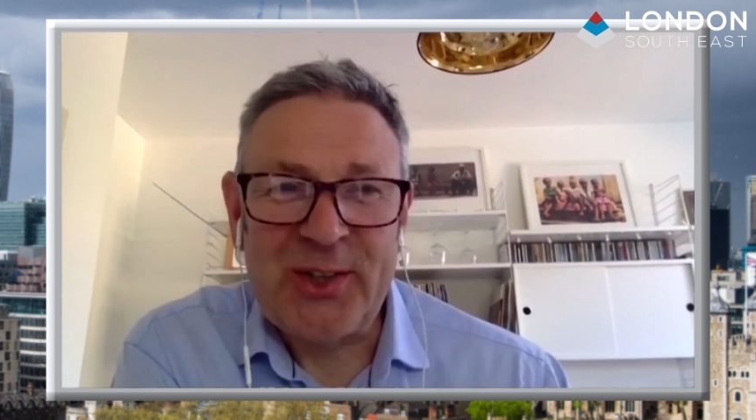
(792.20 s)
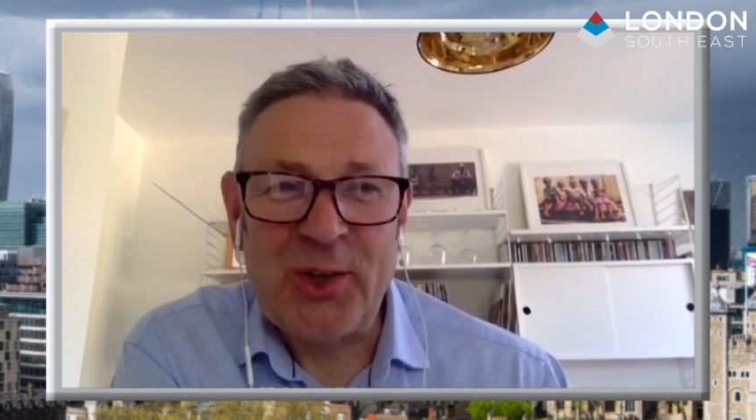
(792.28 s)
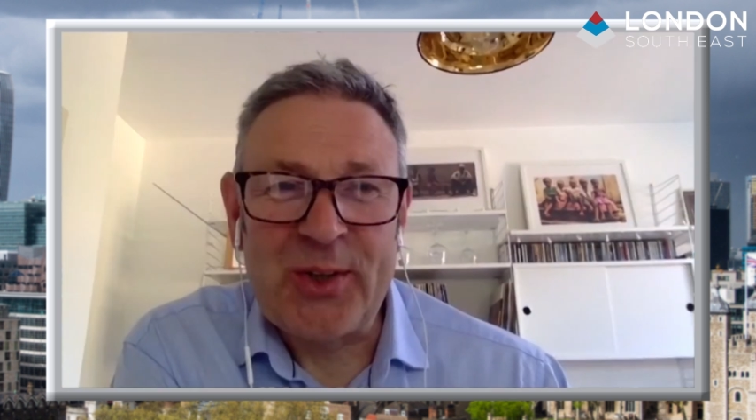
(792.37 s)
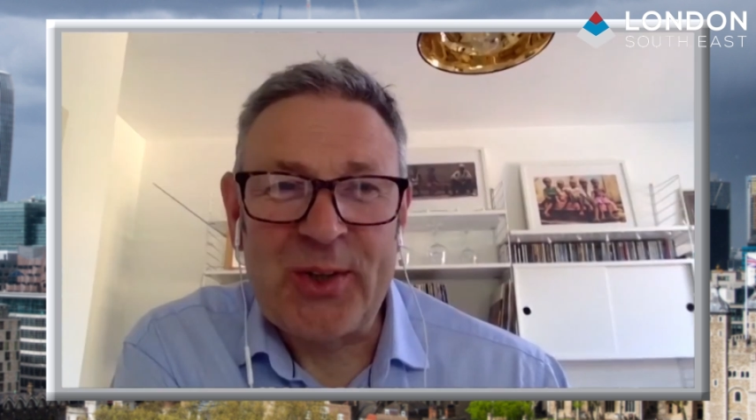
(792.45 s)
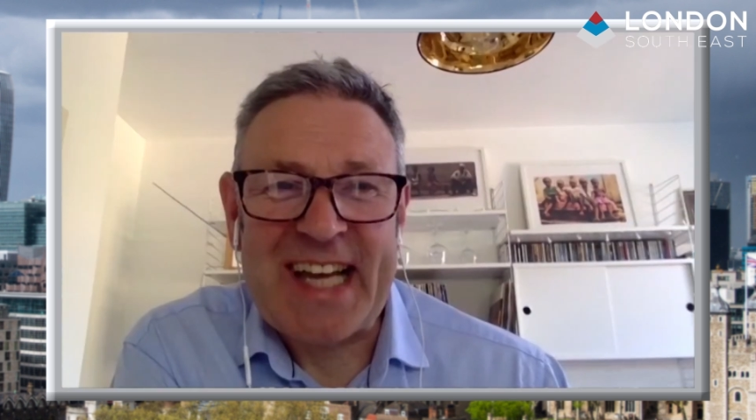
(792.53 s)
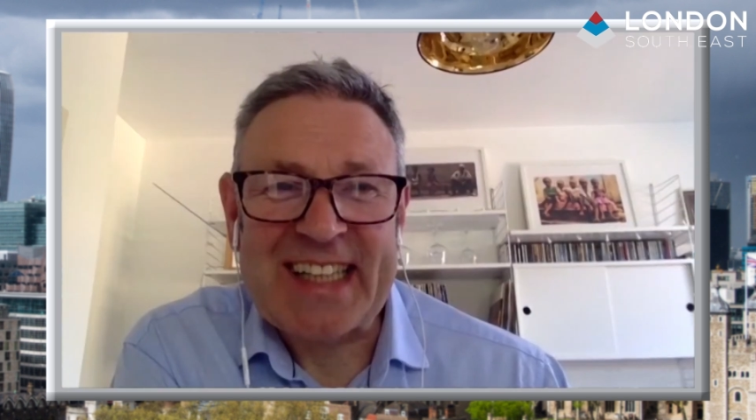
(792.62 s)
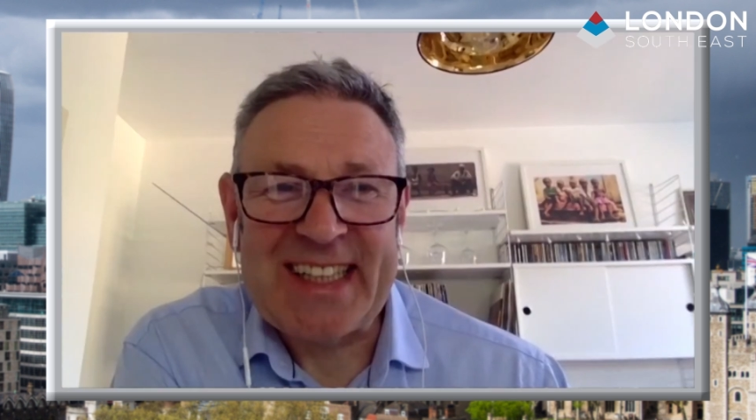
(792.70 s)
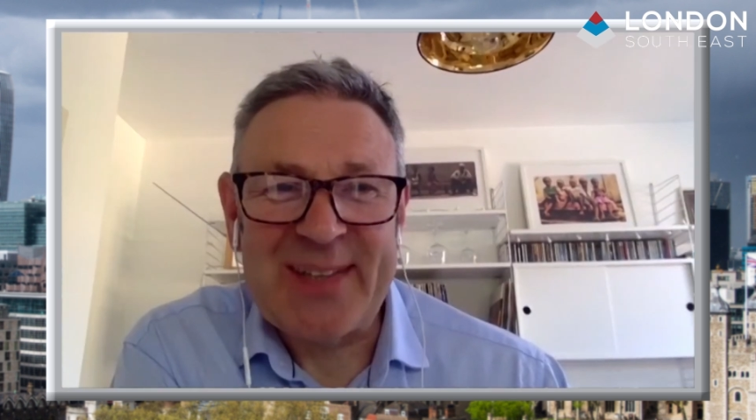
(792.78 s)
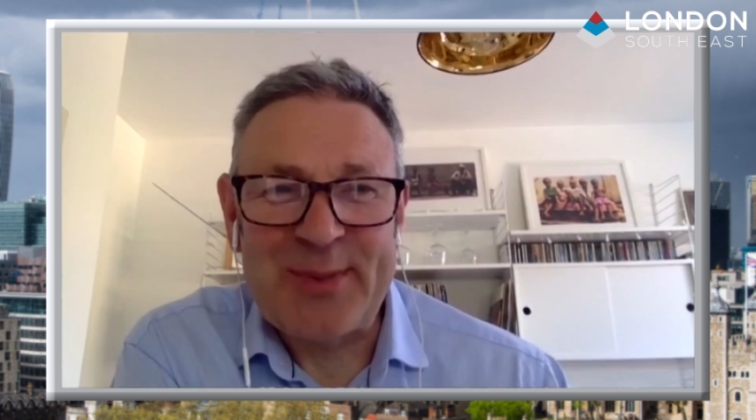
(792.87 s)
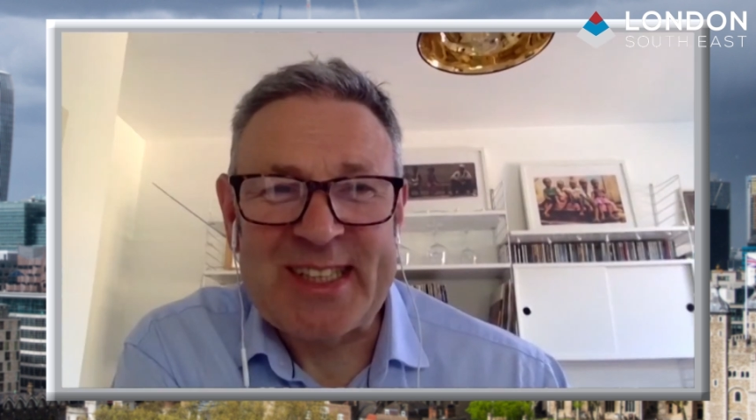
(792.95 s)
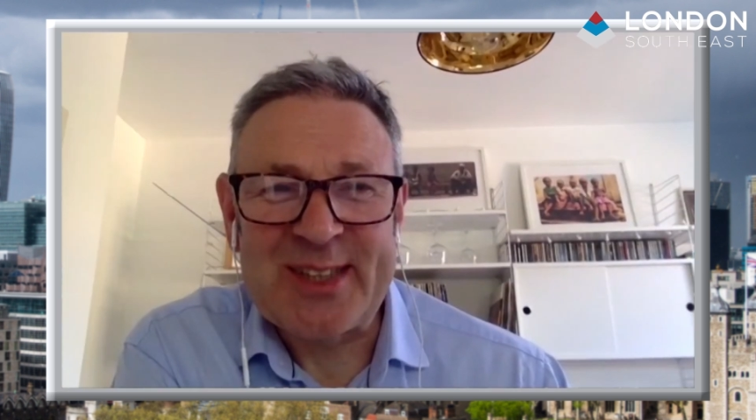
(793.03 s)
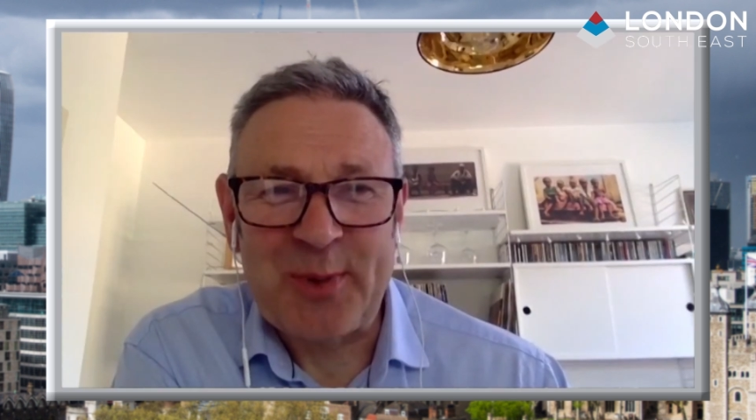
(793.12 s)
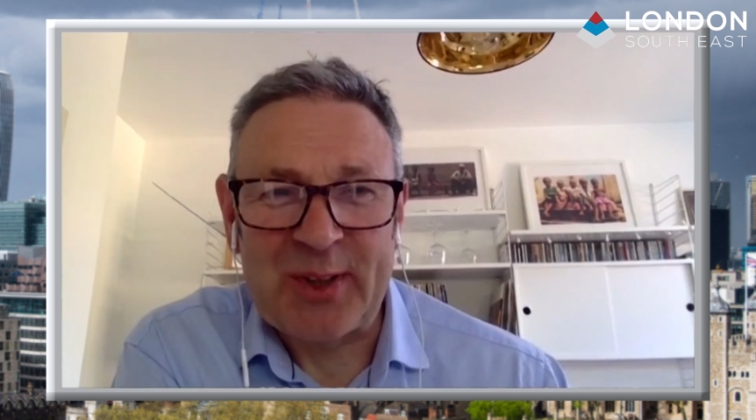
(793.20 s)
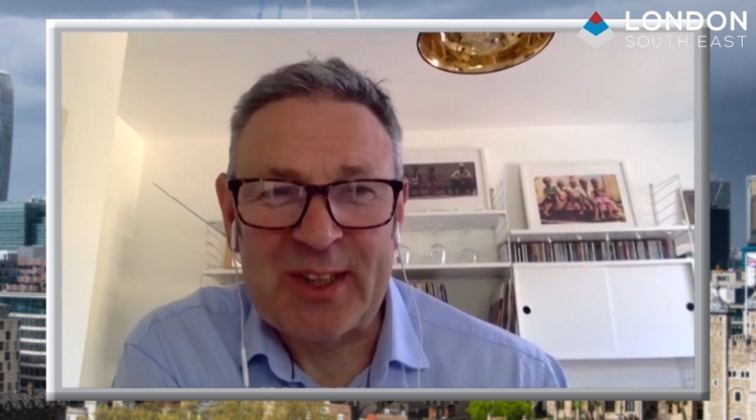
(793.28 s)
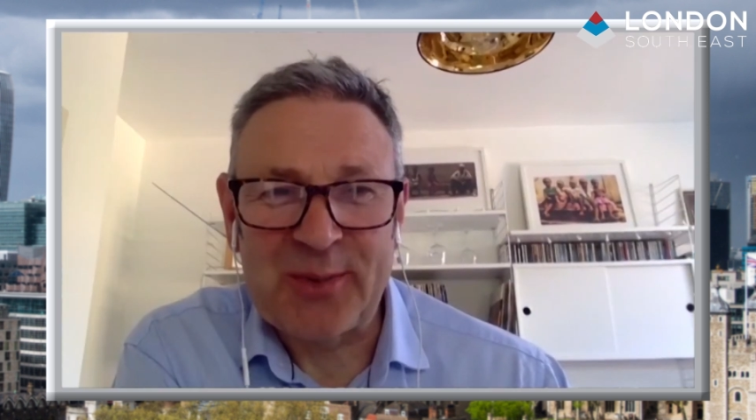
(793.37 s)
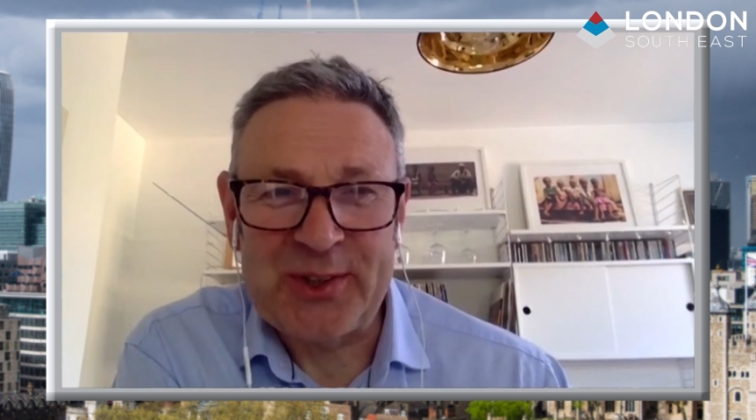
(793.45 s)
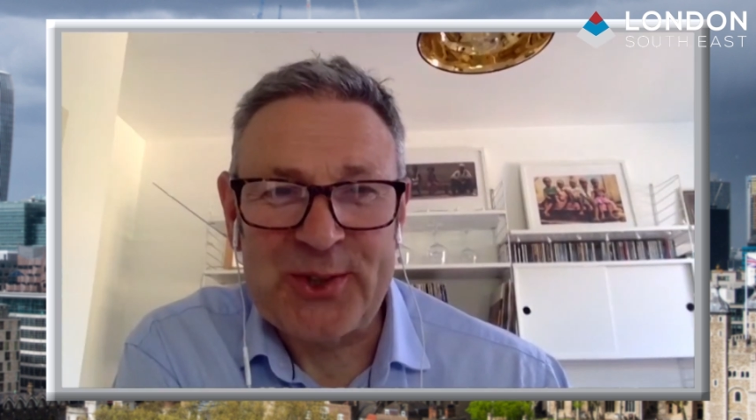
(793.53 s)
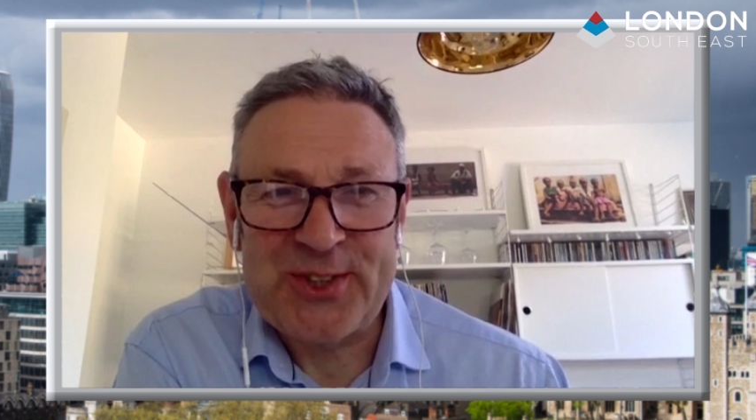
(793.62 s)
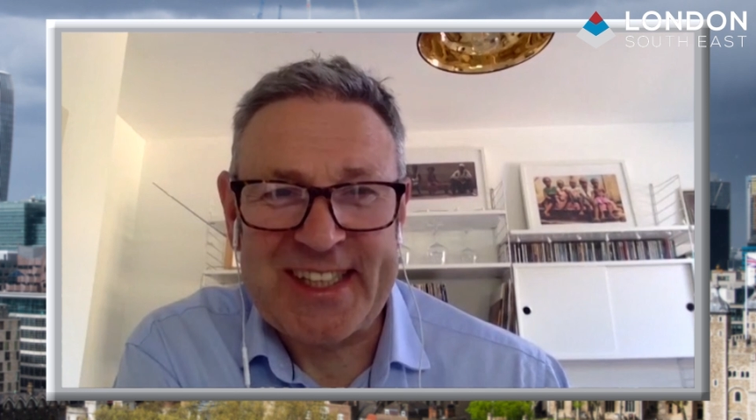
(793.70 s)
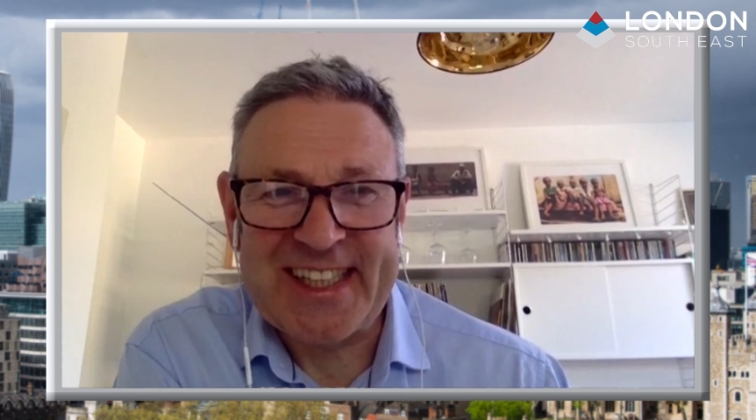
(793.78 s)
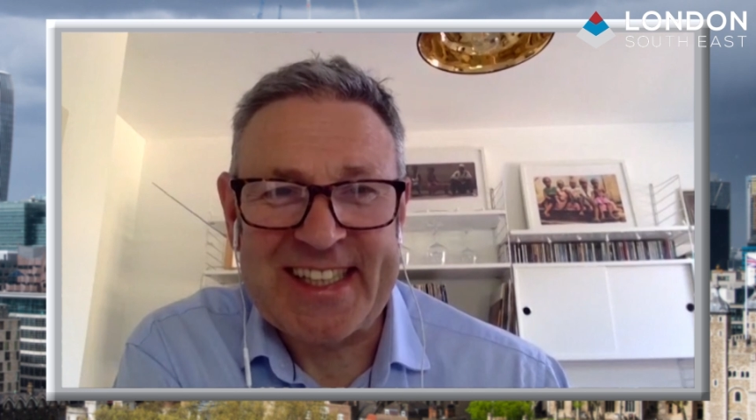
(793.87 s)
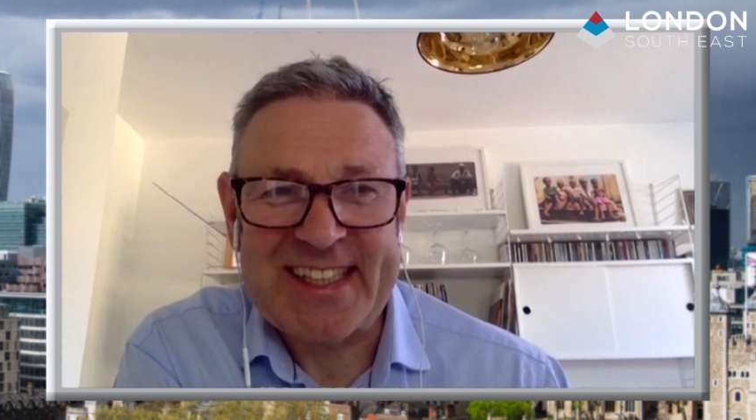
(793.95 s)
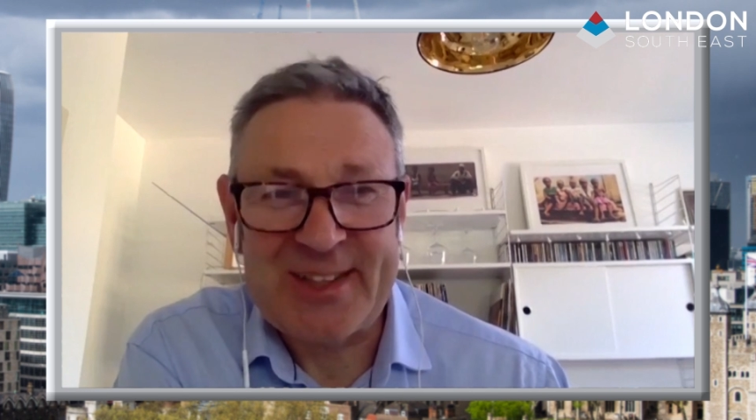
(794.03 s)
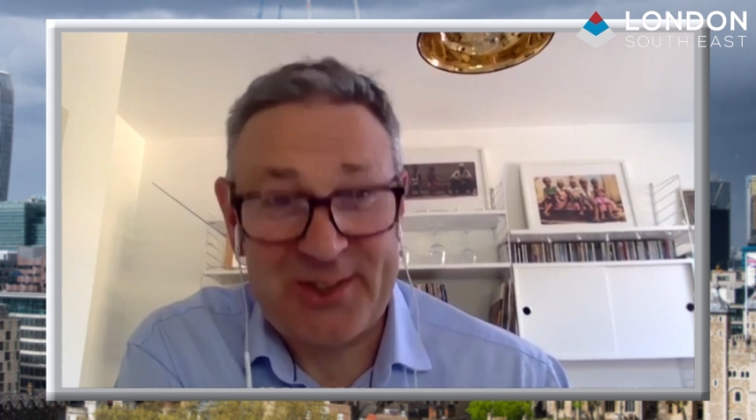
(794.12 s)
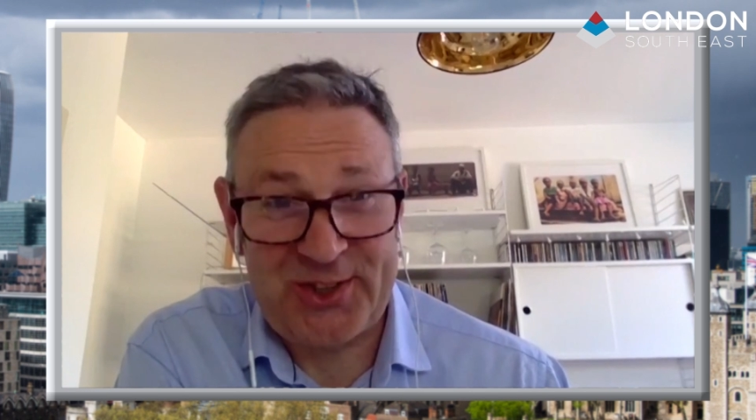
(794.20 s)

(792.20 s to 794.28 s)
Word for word: know exactly the business model when you see it because